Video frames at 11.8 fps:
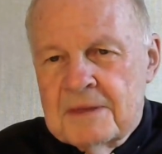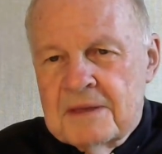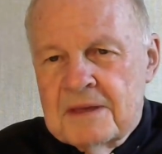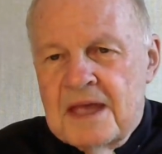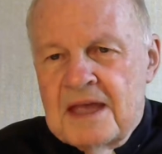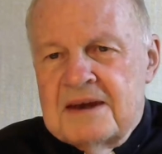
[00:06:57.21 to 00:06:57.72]

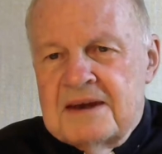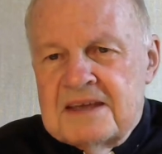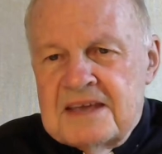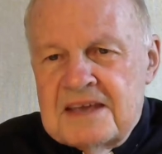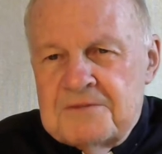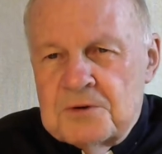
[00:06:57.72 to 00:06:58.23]
And
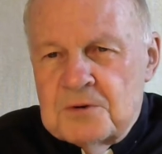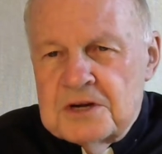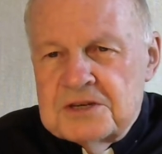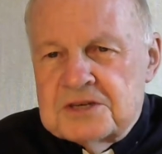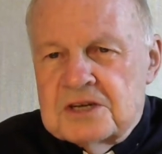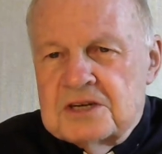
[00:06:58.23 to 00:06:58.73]
evil
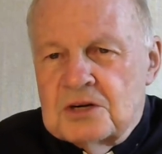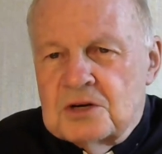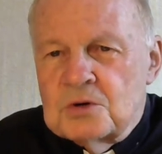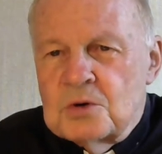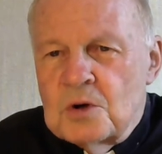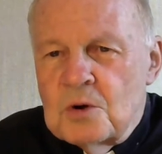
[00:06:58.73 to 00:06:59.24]
is going to
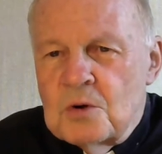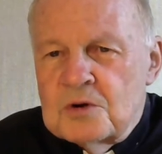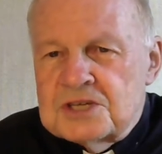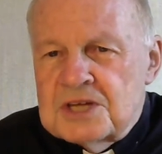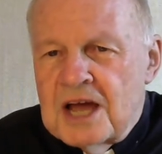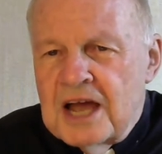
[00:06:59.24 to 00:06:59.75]
grow
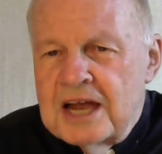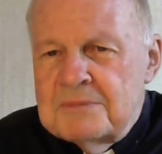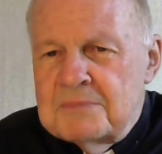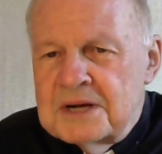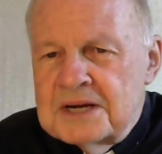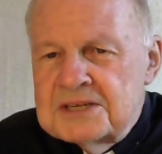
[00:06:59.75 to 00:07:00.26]
side
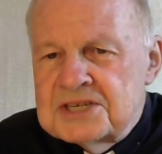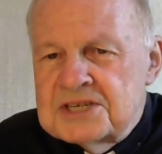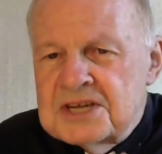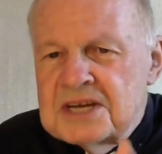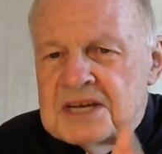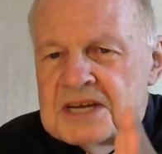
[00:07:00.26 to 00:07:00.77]
by
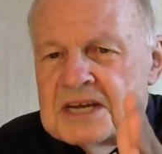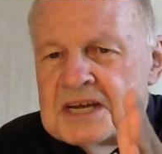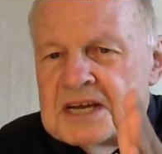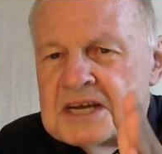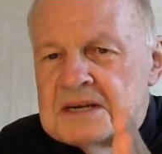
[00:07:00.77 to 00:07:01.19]
side